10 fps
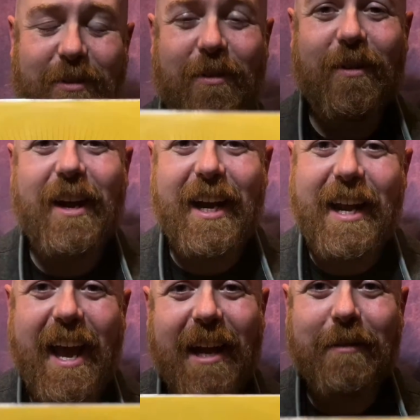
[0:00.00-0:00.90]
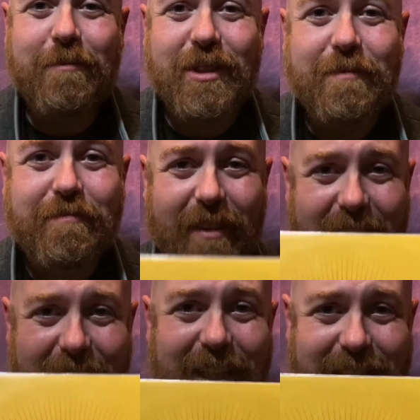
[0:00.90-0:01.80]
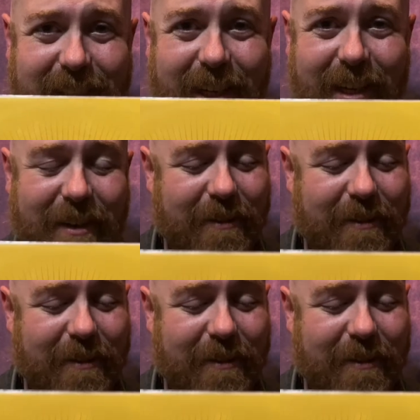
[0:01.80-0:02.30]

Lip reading: Ryan Adams' Easy Tiger.